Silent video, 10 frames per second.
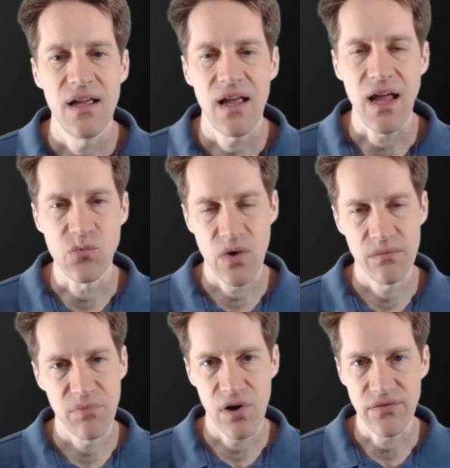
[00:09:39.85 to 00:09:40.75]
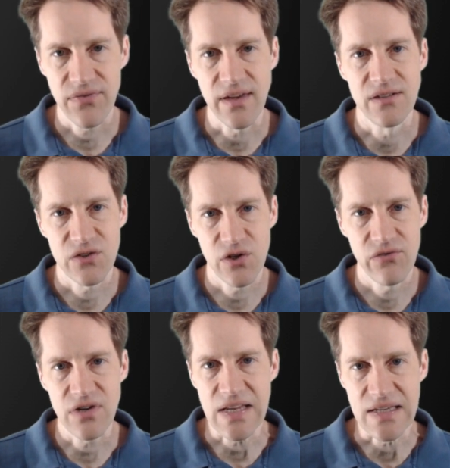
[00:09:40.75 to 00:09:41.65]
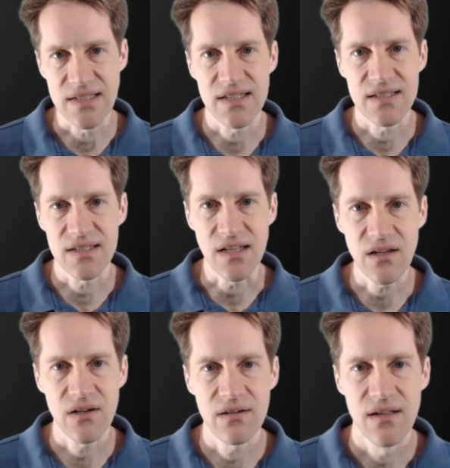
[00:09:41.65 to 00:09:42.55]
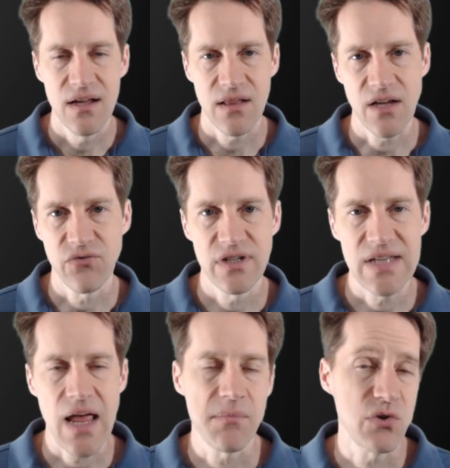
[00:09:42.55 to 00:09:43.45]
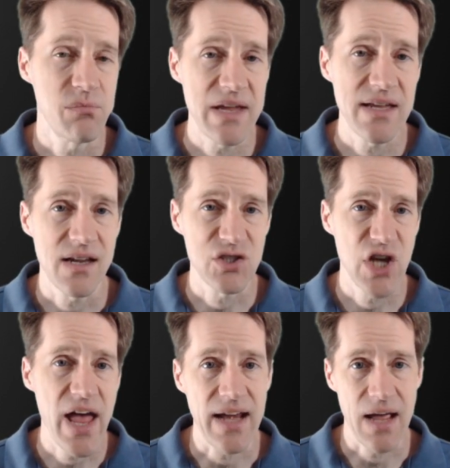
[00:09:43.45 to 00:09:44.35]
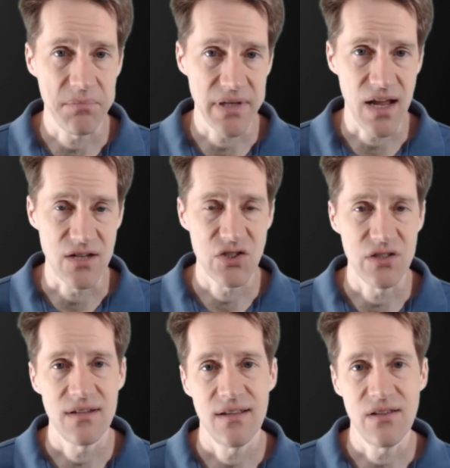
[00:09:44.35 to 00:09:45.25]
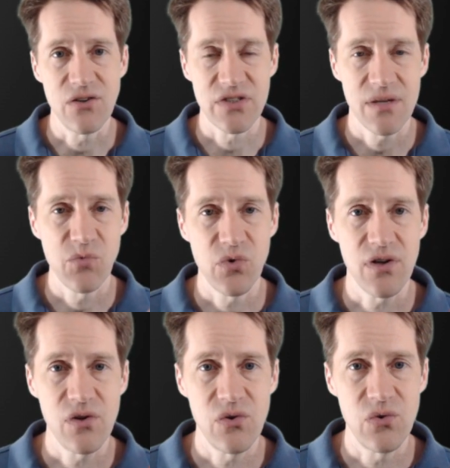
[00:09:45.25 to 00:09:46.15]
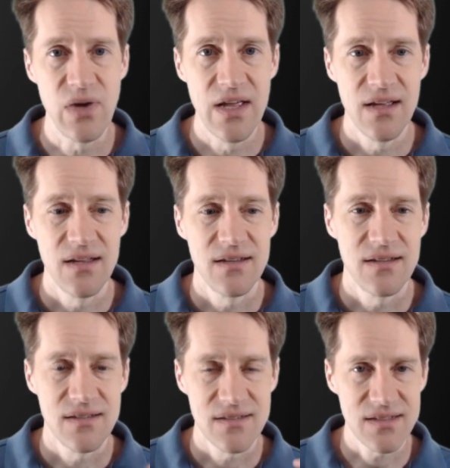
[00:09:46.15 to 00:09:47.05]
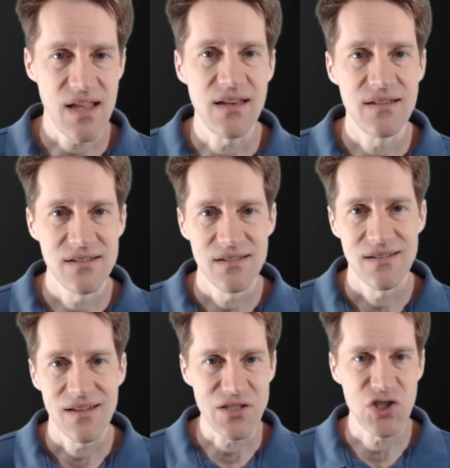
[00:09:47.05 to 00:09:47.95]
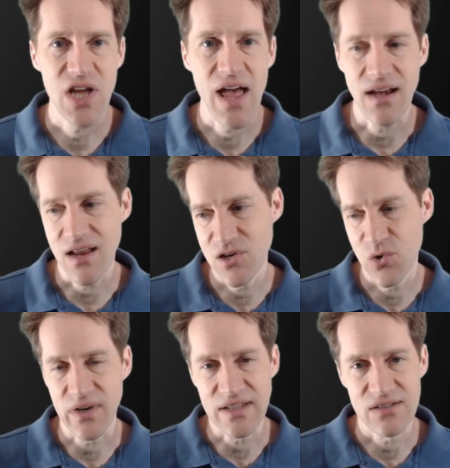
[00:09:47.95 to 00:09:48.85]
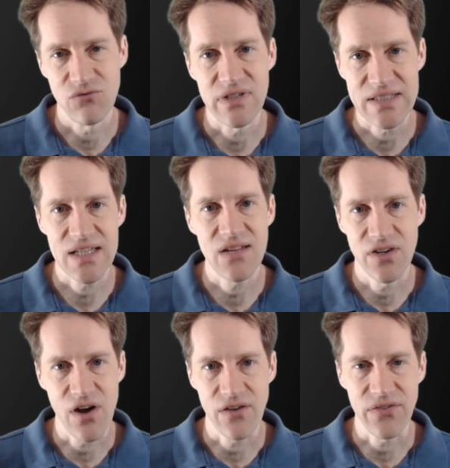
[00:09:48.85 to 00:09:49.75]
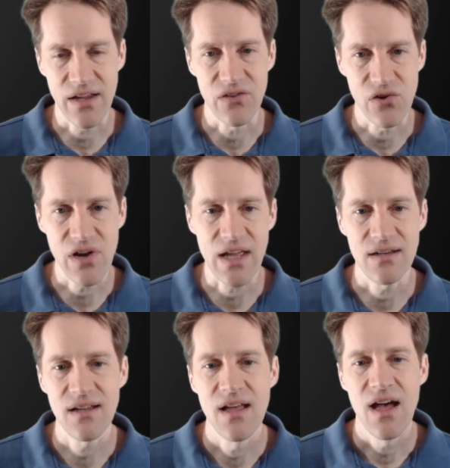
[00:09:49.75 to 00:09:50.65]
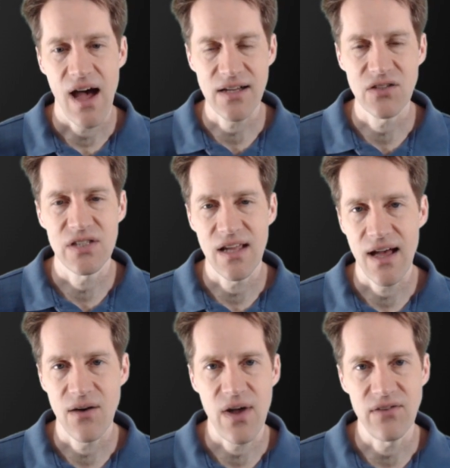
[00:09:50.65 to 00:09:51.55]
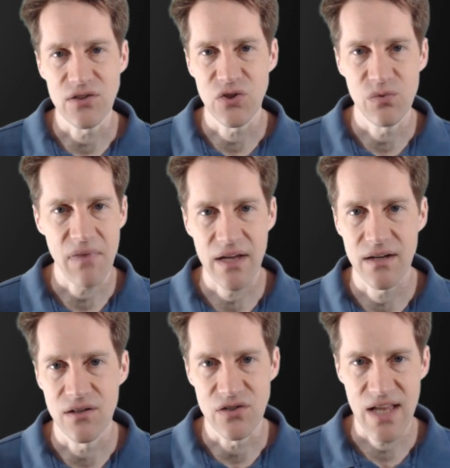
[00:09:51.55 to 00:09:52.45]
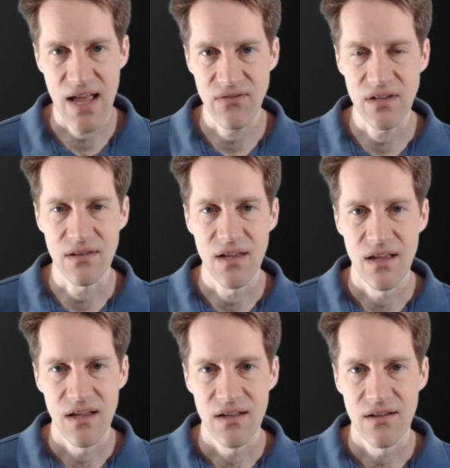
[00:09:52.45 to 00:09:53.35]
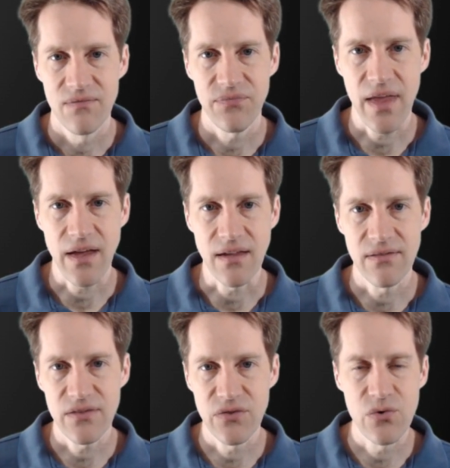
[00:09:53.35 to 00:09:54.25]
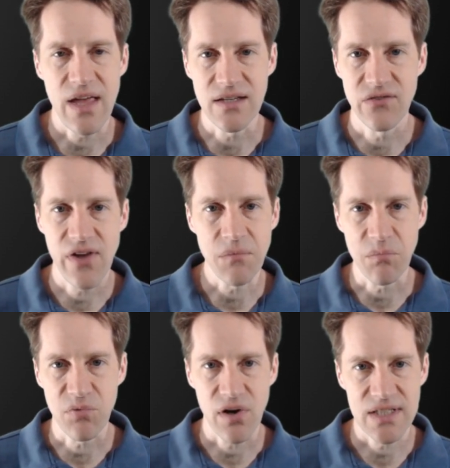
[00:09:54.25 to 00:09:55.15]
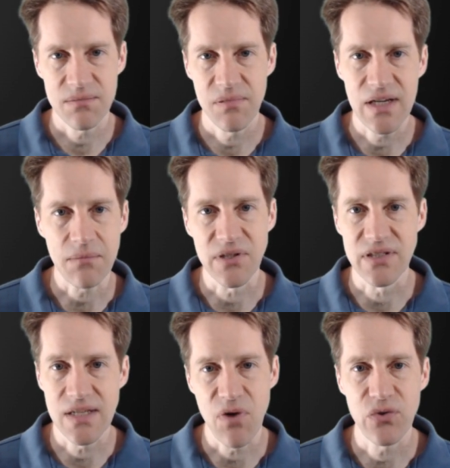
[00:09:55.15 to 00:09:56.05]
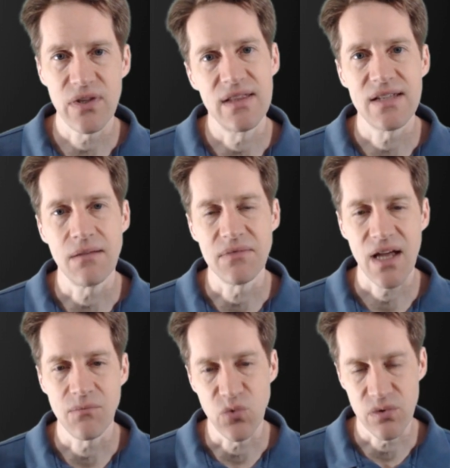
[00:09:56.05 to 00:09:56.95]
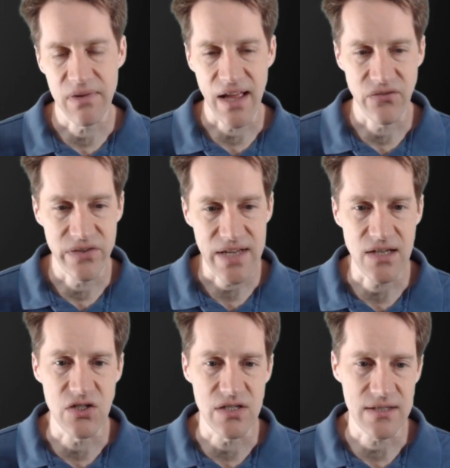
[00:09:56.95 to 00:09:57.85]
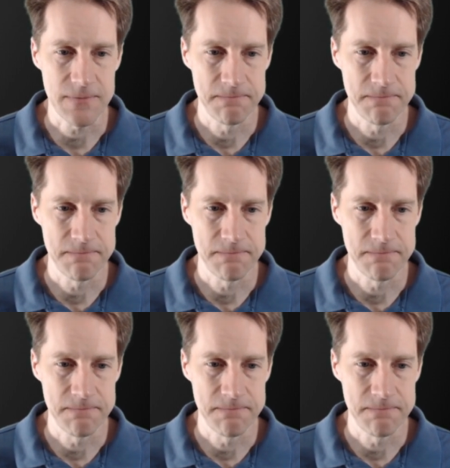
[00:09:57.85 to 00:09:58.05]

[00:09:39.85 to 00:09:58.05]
and one part that a server needs to see. Like, for example, you're making a chat application and there's someone who sends a chat and you want to receive it on the other end. I could see how having two monitors, through that development process, being able to see both at the same time would be advantageous.